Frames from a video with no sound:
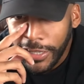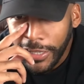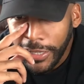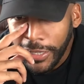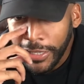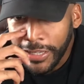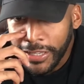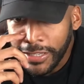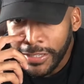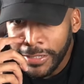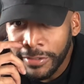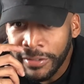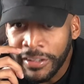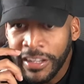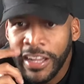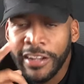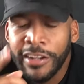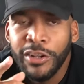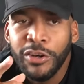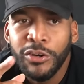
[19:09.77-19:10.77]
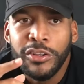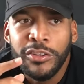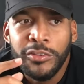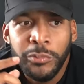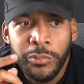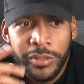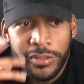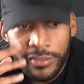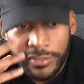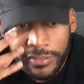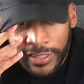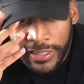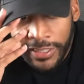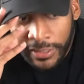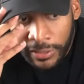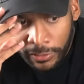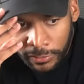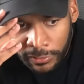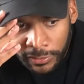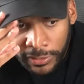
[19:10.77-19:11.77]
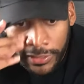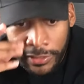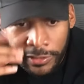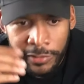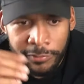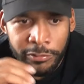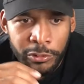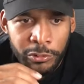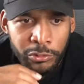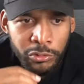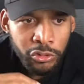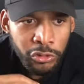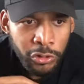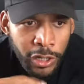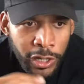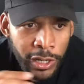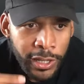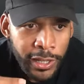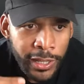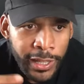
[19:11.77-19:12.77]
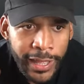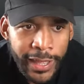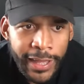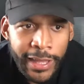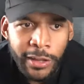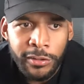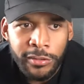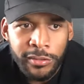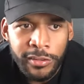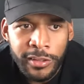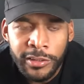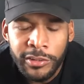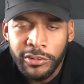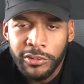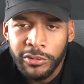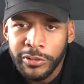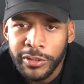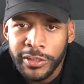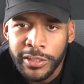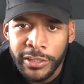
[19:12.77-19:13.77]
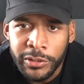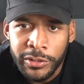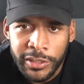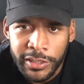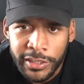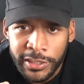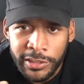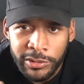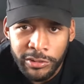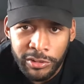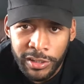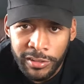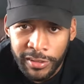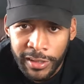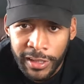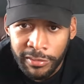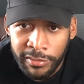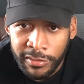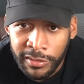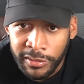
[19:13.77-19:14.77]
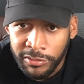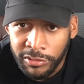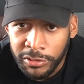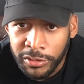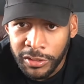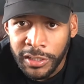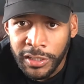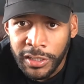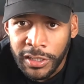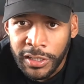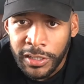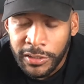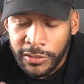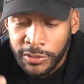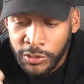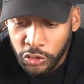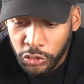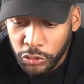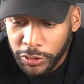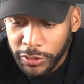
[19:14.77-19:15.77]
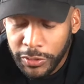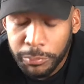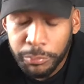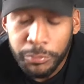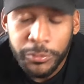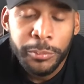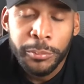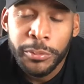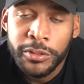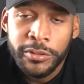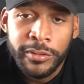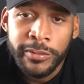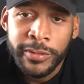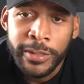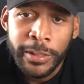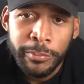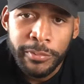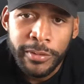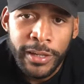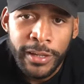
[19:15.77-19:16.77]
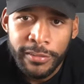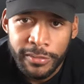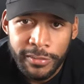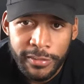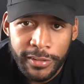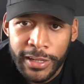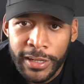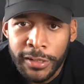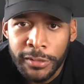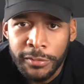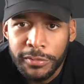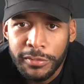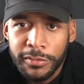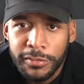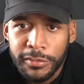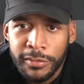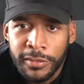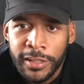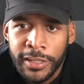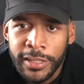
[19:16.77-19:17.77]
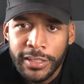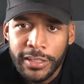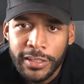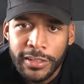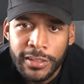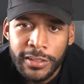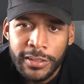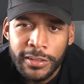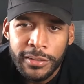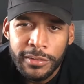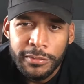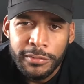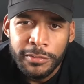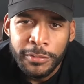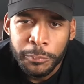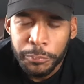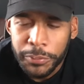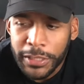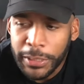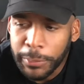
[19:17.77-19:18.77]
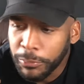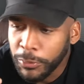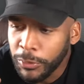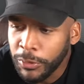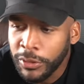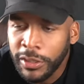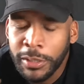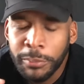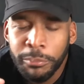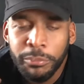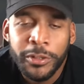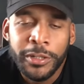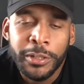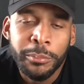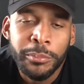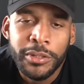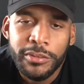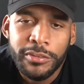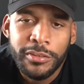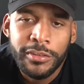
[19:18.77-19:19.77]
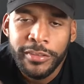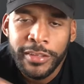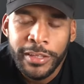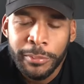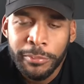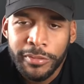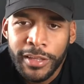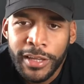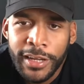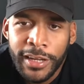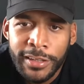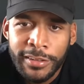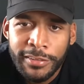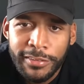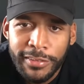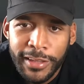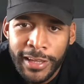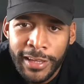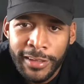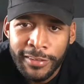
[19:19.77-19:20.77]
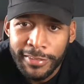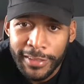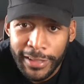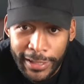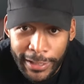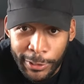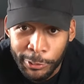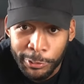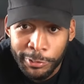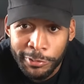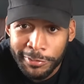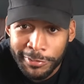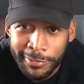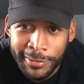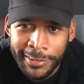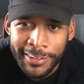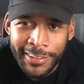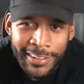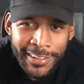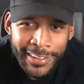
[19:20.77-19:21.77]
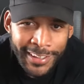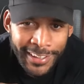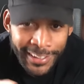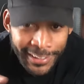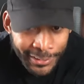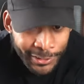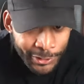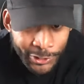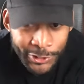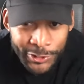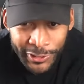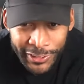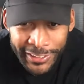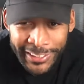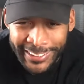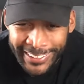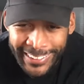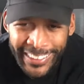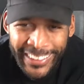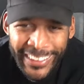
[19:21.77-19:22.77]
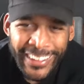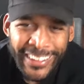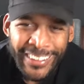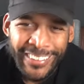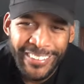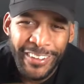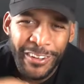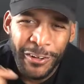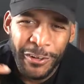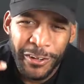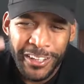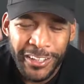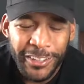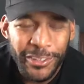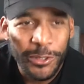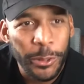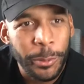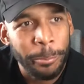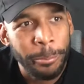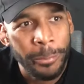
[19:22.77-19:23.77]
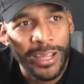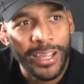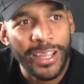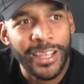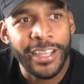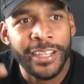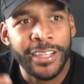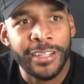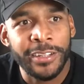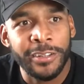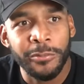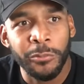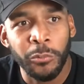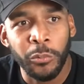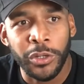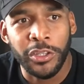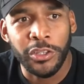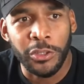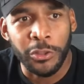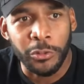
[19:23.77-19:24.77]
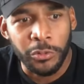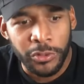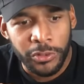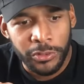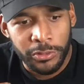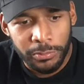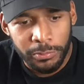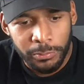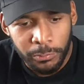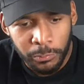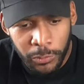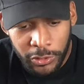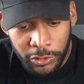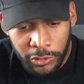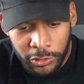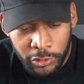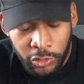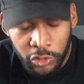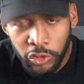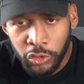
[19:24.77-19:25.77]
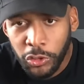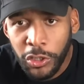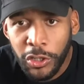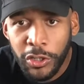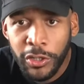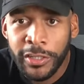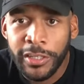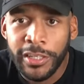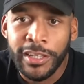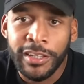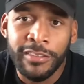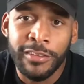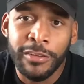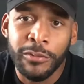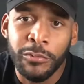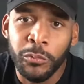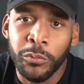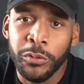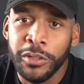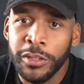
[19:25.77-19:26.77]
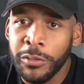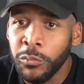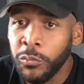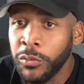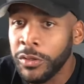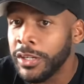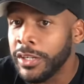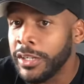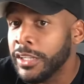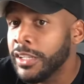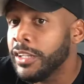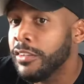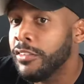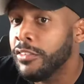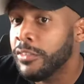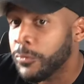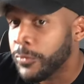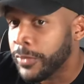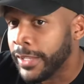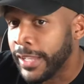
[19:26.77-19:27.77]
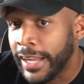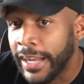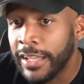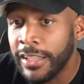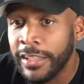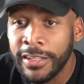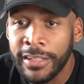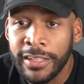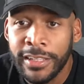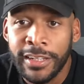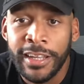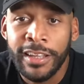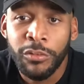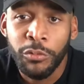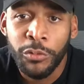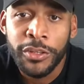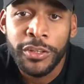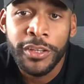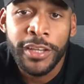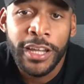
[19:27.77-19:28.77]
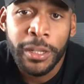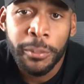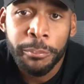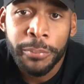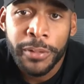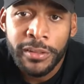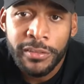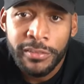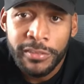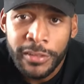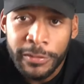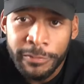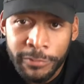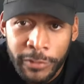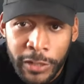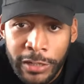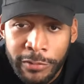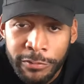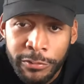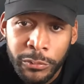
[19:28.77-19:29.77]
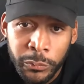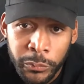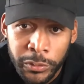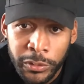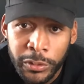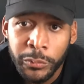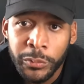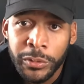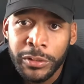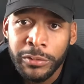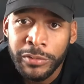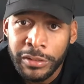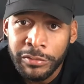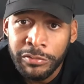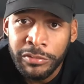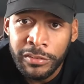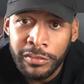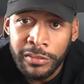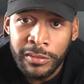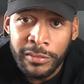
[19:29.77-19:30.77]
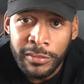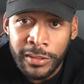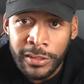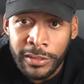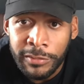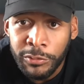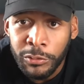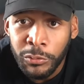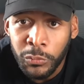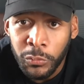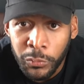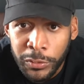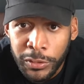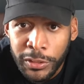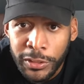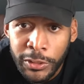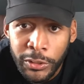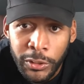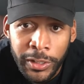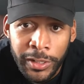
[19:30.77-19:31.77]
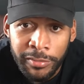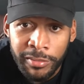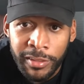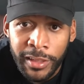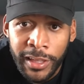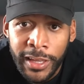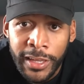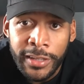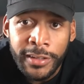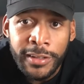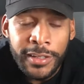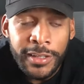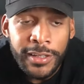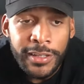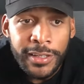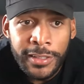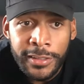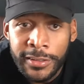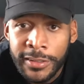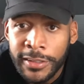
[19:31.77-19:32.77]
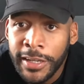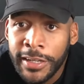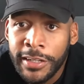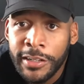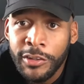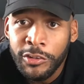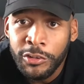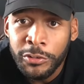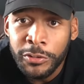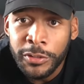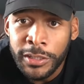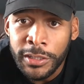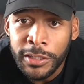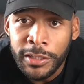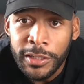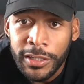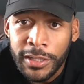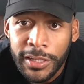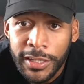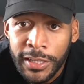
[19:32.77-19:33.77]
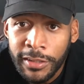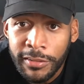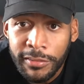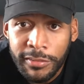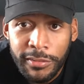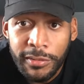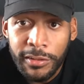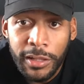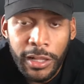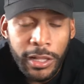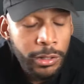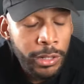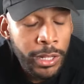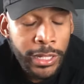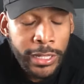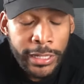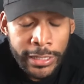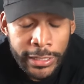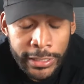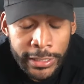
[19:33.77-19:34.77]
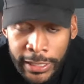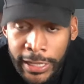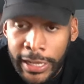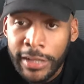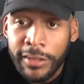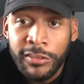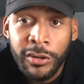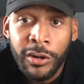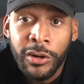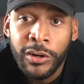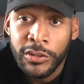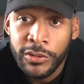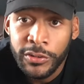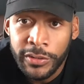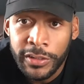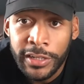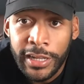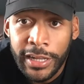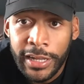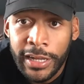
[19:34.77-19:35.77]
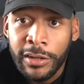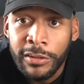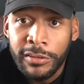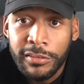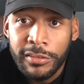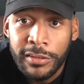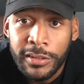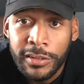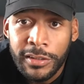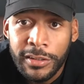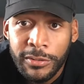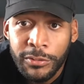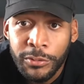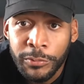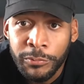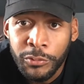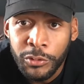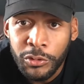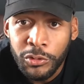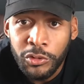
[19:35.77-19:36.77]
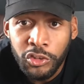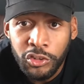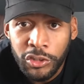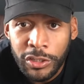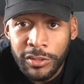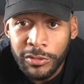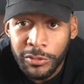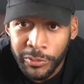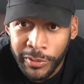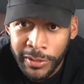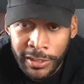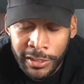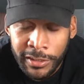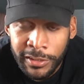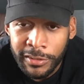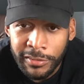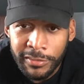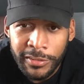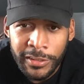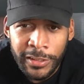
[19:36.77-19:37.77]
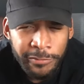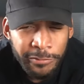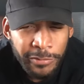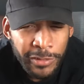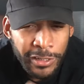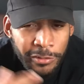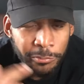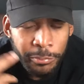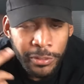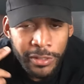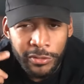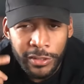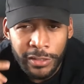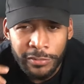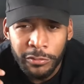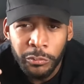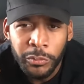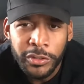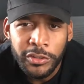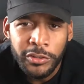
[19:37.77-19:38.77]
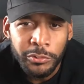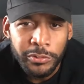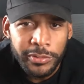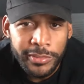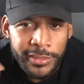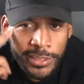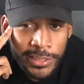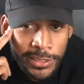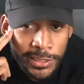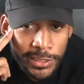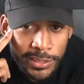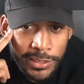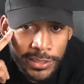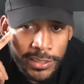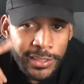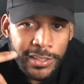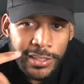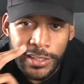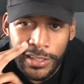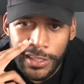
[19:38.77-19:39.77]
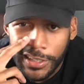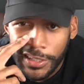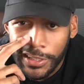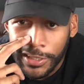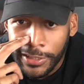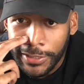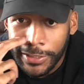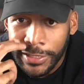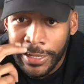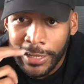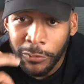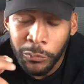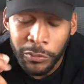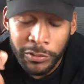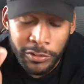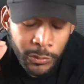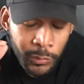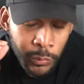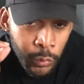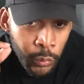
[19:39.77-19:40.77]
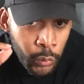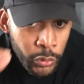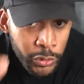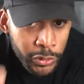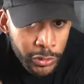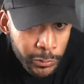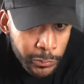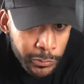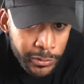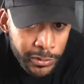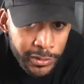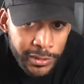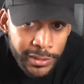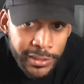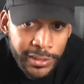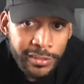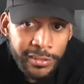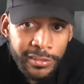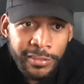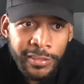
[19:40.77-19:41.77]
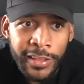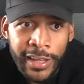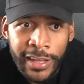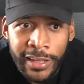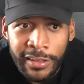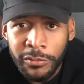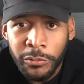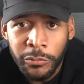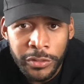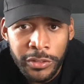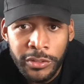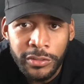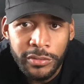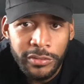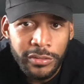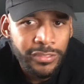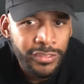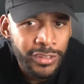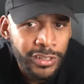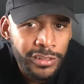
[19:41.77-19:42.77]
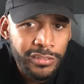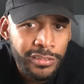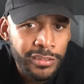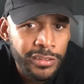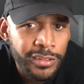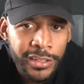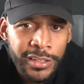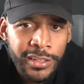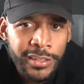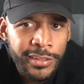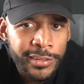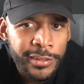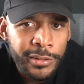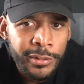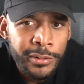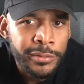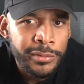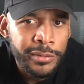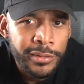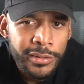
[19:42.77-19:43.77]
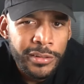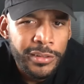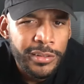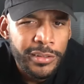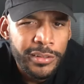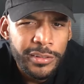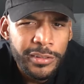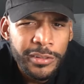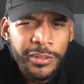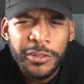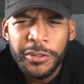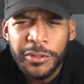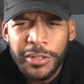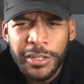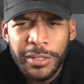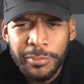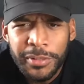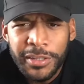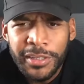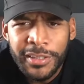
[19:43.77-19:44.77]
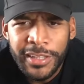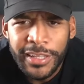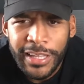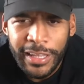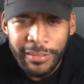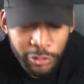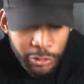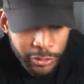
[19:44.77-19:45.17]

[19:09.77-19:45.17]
And I noticed with scale, like if you draw a house and a tree, or a kid draws a house and a tree, the tree is pretty much the same size as the house. Like, the people are pretty much the same size as the house and the tree. So in your mind, what you're drawing isn't really what it is in reality. And that's why you got to base stuff off of real world references. Because if you really go outside and look at a tree, it's a lot taller than a house. So if you're just creating this stuff based off of what you think and not what the real world is, that's when you starts looking a little. You know what I mean? Like, have